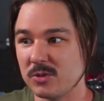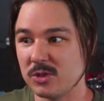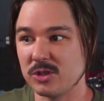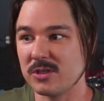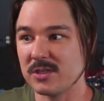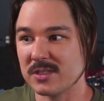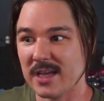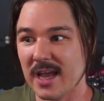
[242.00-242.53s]

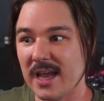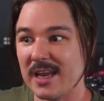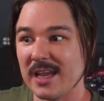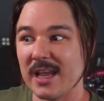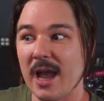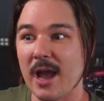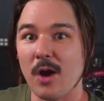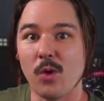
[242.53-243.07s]
deciding
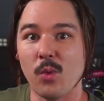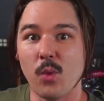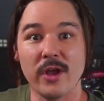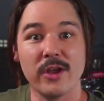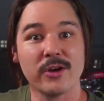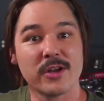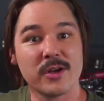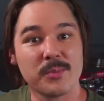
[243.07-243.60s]
what you're
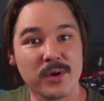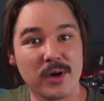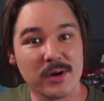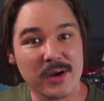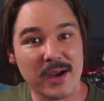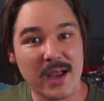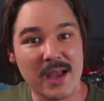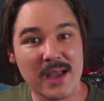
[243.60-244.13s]
going to
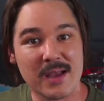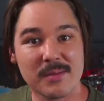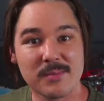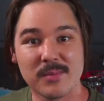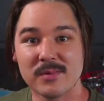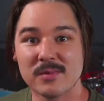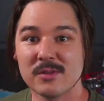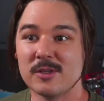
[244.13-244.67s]

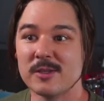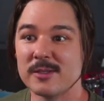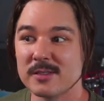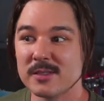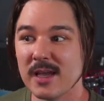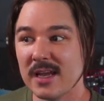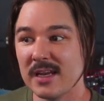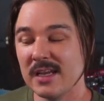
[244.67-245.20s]
program,
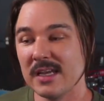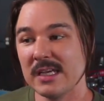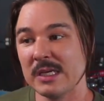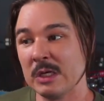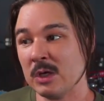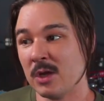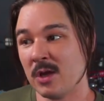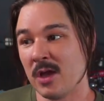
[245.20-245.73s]
deciding
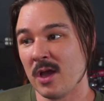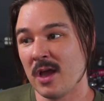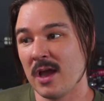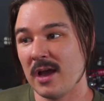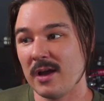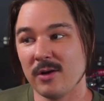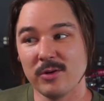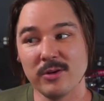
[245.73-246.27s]

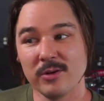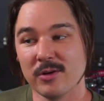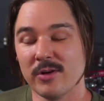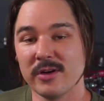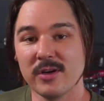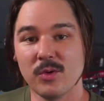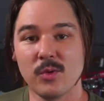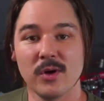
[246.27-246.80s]
how you're going
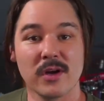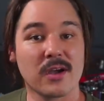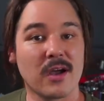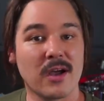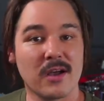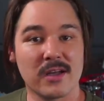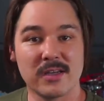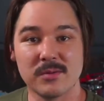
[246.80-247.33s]
to work
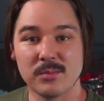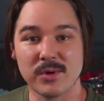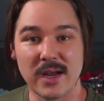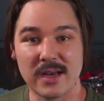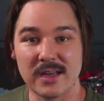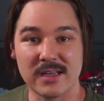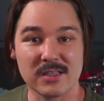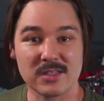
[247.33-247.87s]
on
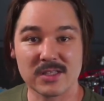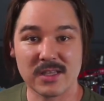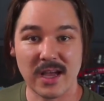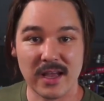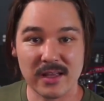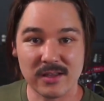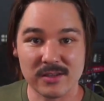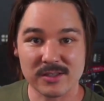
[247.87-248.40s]
branding and
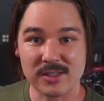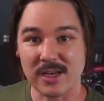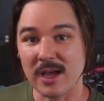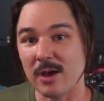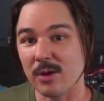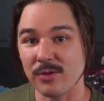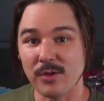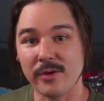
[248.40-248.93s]
styles, and
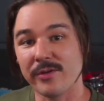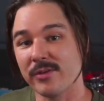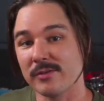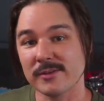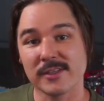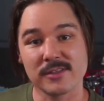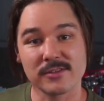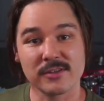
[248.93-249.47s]
how all those
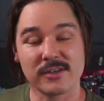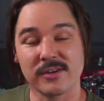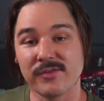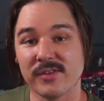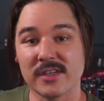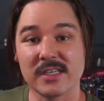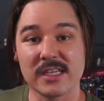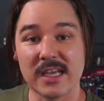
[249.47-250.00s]
things are going to fit
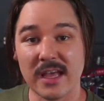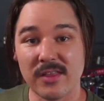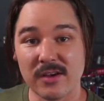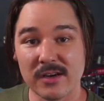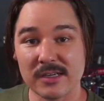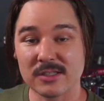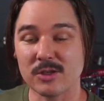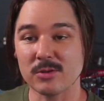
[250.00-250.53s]

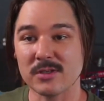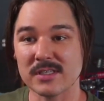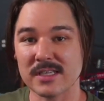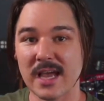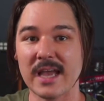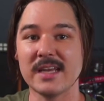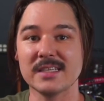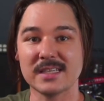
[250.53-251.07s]
together. So
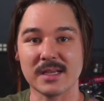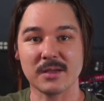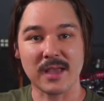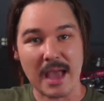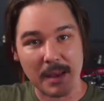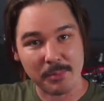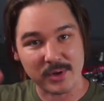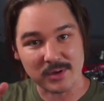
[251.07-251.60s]
design is like
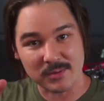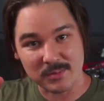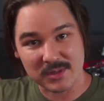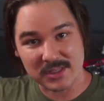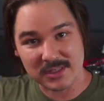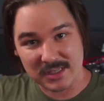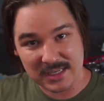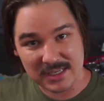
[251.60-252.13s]
capital
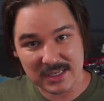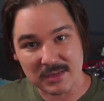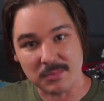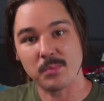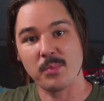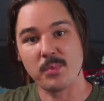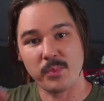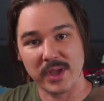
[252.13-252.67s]
D,
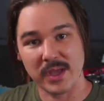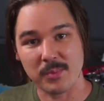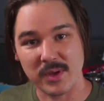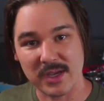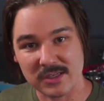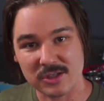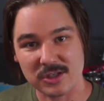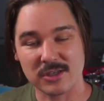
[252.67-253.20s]
big
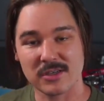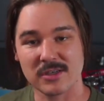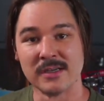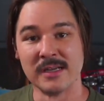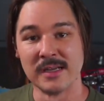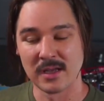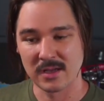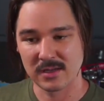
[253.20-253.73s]
picture
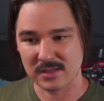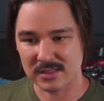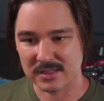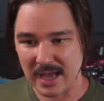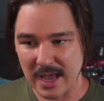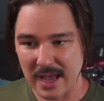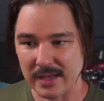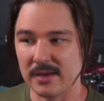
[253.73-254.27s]

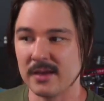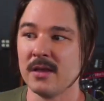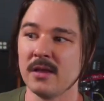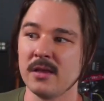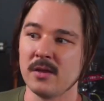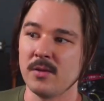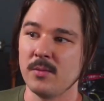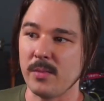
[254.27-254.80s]
design.
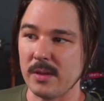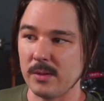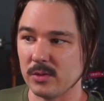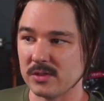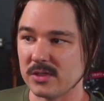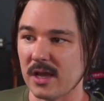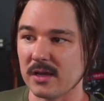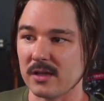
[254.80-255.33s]
Maybe we'll
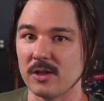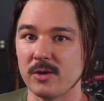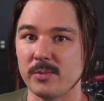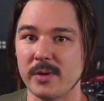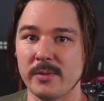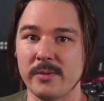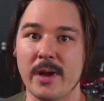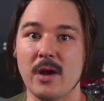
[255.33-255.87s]
talk a little bit
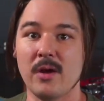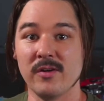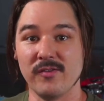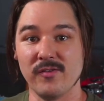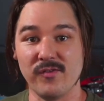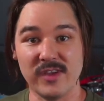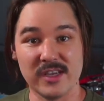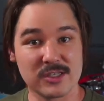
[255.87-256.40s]
about
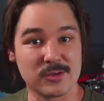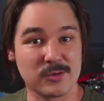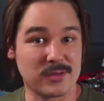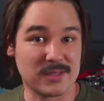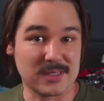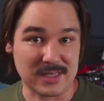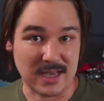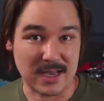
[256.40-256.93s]
visual
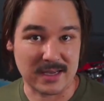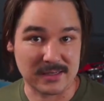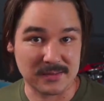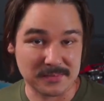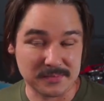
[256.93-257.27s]
design,